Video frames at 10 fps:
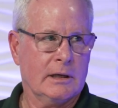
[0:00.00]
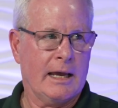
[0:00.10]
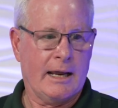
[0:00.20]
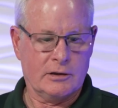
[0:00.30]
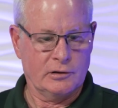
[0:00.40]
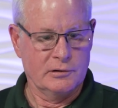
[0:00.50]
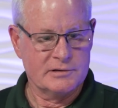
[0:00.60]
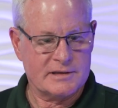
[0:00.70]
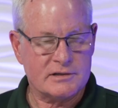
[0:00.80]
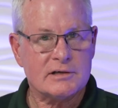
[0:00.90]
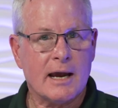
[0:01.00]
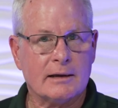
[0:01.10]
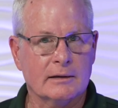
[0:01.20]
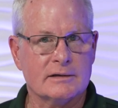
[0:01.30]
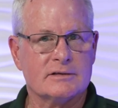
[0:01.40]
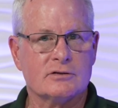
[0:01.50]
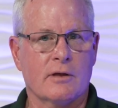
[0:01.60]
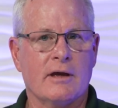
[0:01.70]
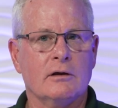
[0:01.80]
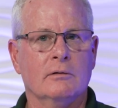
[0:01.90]
and use the checklist
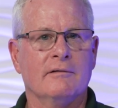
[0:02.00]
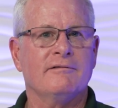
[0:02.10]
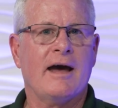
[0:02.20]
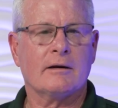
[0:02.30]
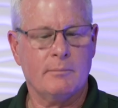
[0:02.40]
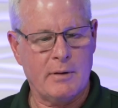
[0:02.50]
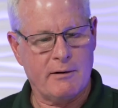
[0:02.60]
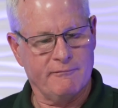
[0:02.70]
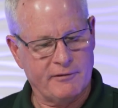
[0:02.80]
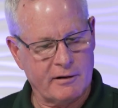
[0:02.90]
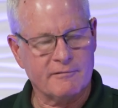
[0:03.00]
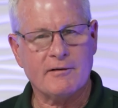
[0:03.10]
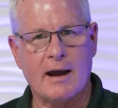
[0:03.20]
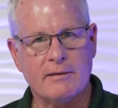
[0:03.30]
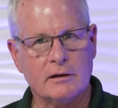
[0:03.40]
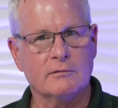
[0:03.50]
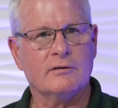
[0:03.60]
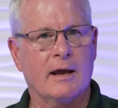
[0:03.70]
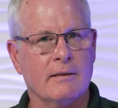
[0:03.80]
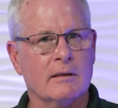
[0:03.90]
so that you in fact verify that you've
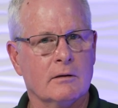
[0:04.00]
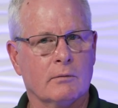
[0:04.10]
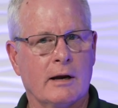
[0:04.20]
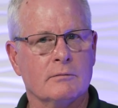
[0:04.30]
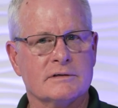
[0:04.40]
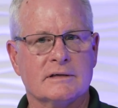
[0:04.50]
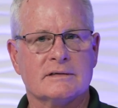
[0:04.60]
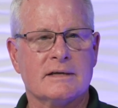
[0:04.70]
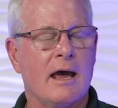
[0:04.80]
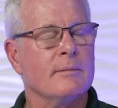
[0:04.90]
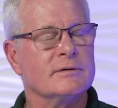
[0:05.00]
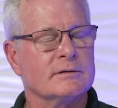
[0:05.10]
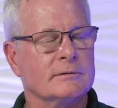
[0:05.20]
done the requisite steps.